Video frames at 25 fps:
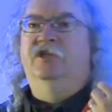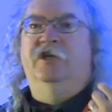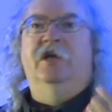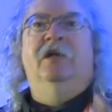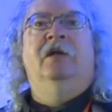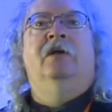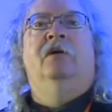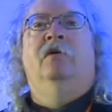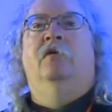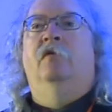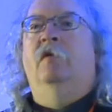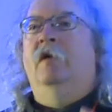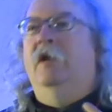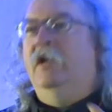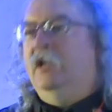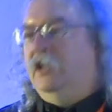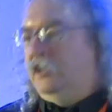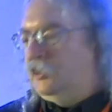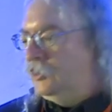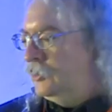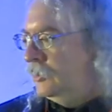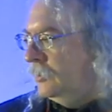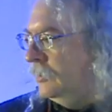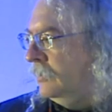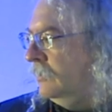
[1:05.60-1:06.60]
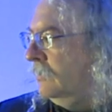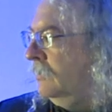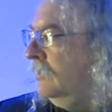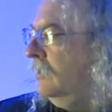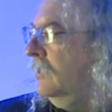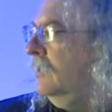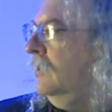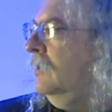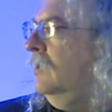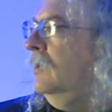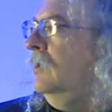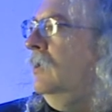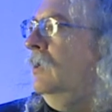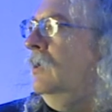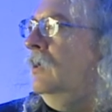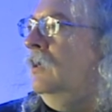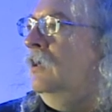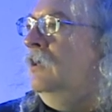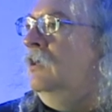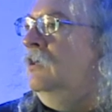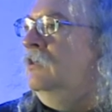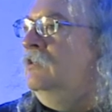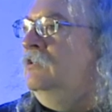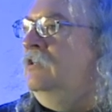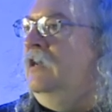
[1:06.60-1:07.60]
generation
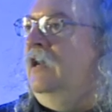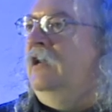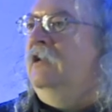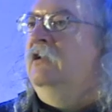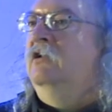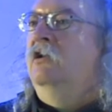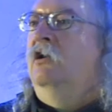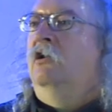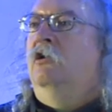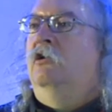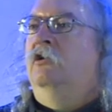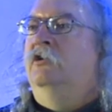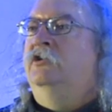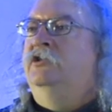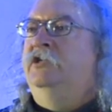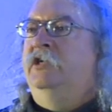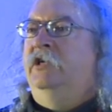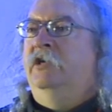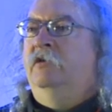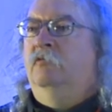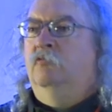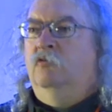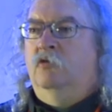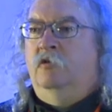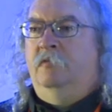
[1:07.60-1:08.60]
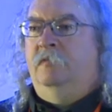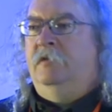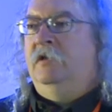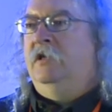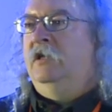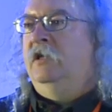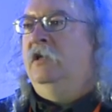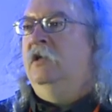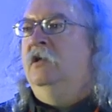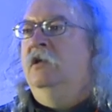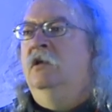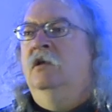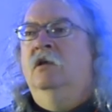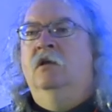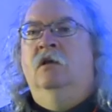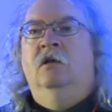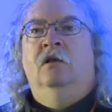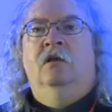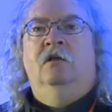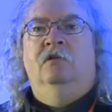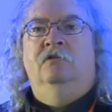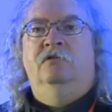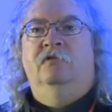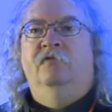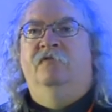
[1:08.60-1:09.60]
technology will be
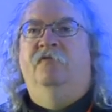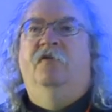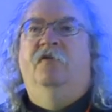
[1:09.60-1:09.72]
to